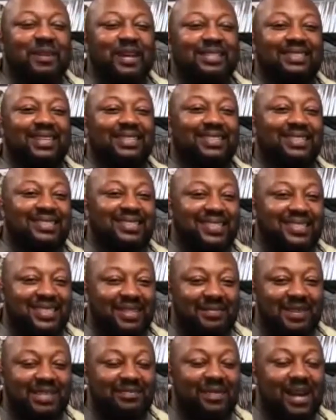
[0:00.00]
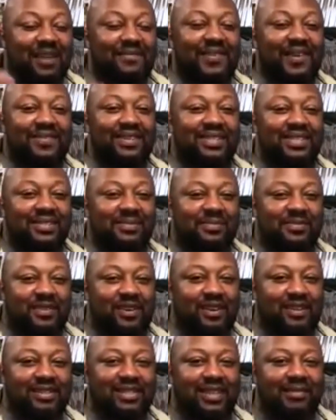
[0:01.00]
Reggie. He's
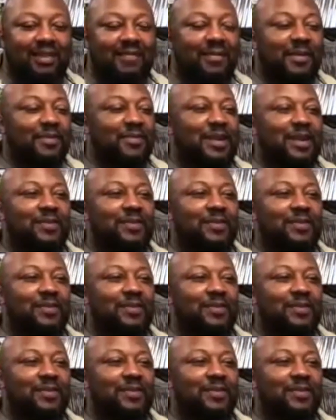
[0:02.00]
actually been